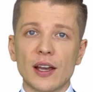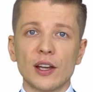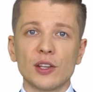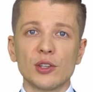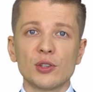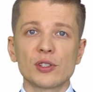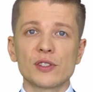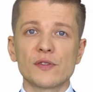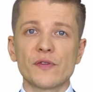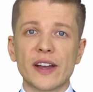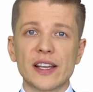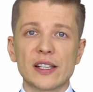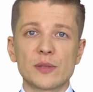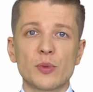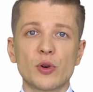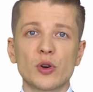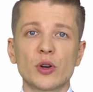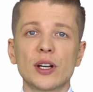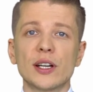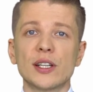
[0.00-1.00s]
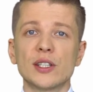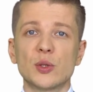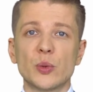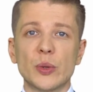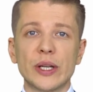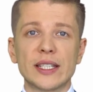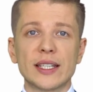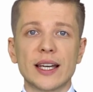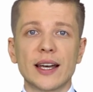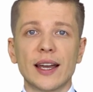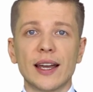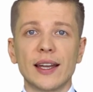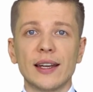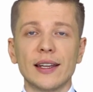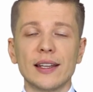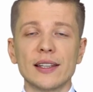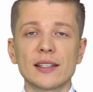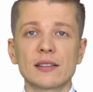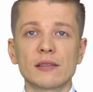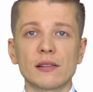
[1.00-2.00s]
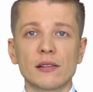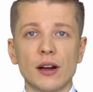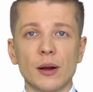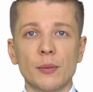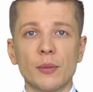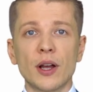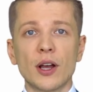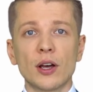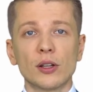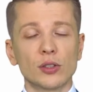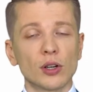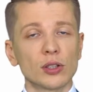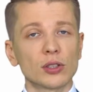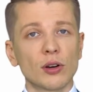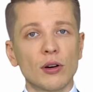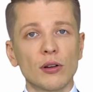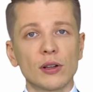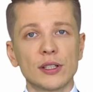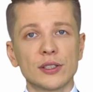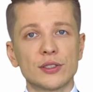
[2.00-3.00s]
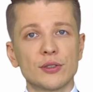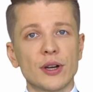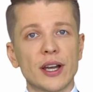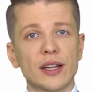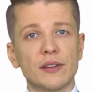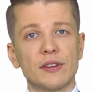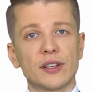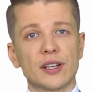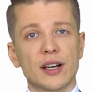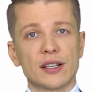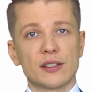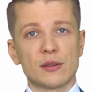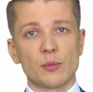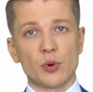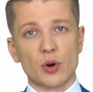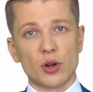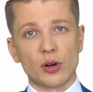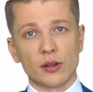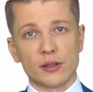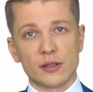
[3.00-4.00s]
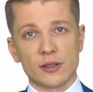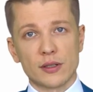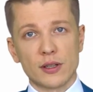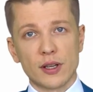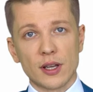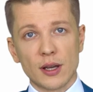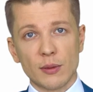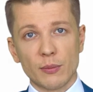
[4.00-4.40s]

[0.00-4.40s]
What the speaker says: Use Facebook, Twitter, and Instagram not only to advertise your products,